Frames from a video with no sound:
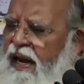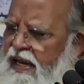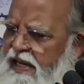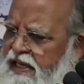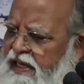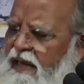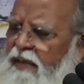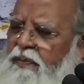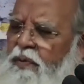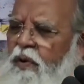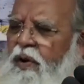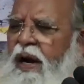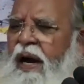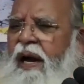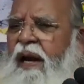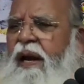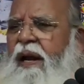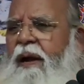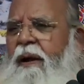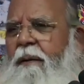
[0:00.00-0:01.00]
Alasi
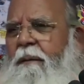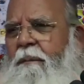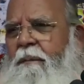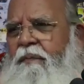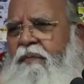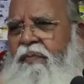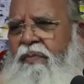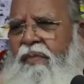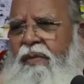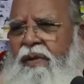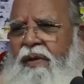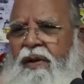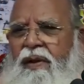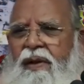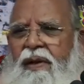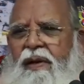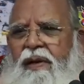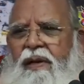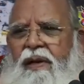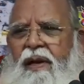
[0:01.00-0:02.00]
Pukara.
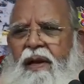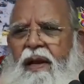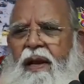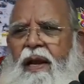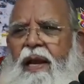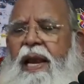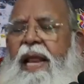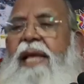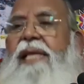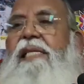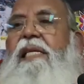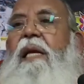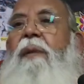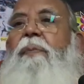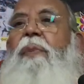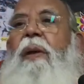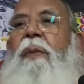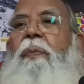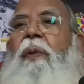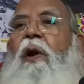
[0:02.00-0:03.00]

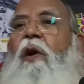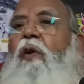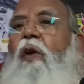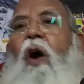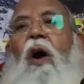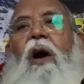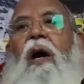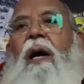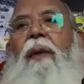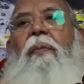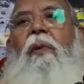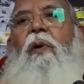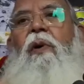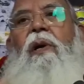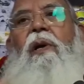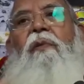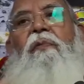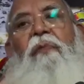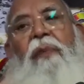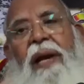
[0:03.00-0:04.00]
Lazy people talk
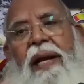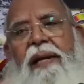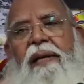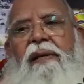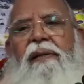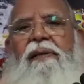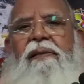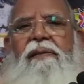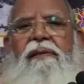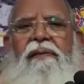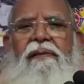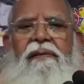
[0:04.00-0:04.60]
about the fate.